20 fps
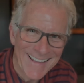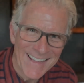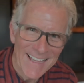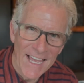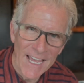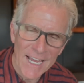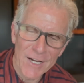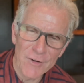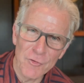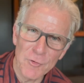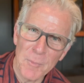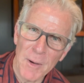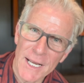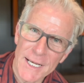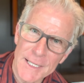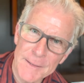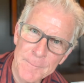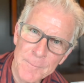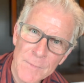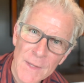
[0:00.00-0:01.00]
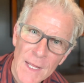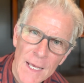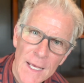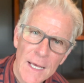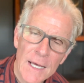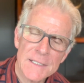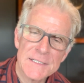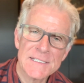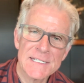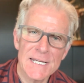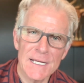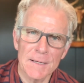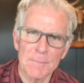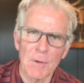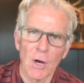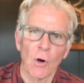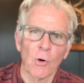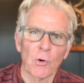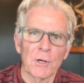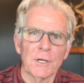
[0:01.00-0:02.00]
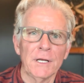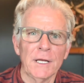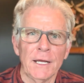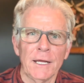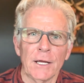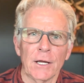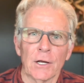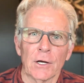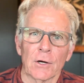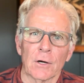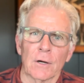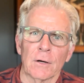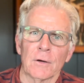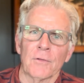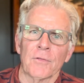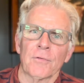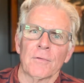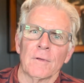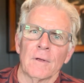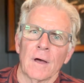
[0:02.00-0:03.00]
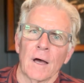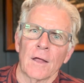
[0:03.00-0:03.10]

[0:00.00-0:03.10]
Hey everybody, Tim Owen here.